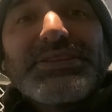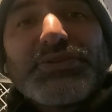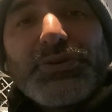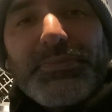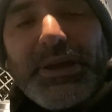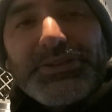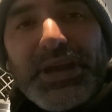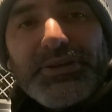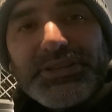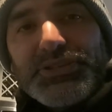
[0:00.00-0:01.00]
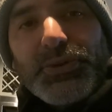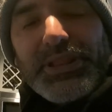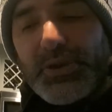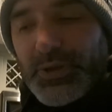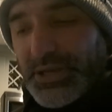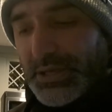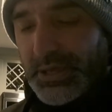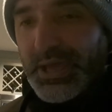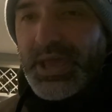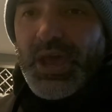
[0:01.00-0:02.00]
it is going to melt down into a liquid.
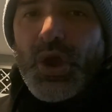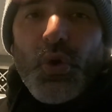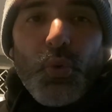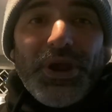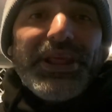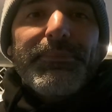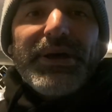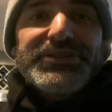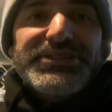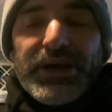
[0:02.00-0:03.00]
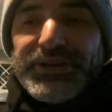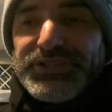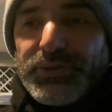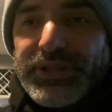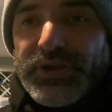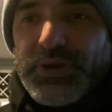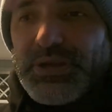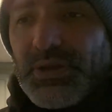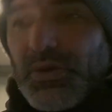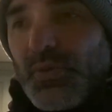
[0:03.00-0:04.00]
When it melts down into a liquid,
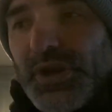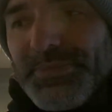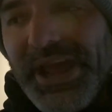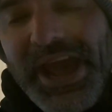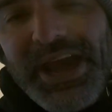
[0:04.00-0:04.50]
what I'm gonna